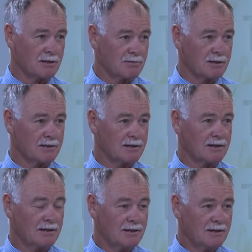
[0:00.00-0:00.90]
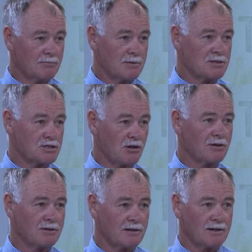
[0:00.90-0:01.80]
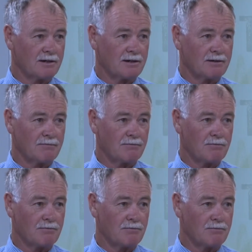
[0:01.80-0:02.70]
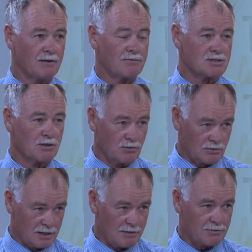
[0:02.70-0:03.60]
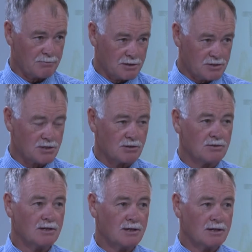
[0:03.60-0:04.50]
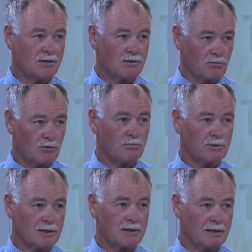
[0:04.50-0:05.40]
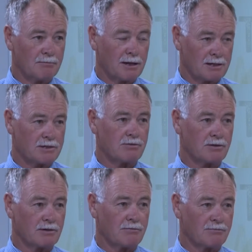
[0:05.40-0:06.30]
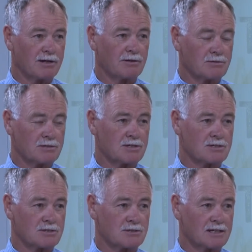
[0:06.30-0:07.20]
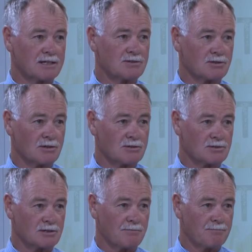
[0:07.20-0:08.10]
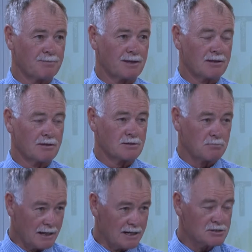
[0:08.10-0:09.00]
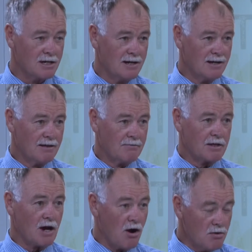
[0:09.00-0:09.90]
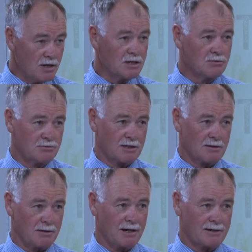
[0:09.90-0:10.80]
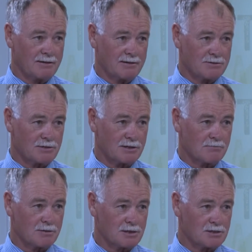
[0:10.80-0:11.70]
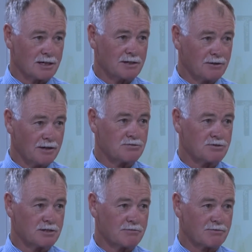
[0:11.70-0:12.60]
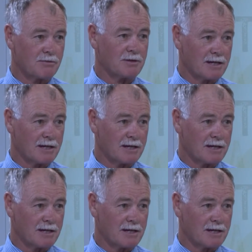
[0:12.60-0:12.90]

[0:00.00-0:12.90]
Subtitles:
been shot. If it's not looked after pretty soon, there will be bacterial and fungal diseases get into those plants. The only good thing about it is that it brings down nitrogen from the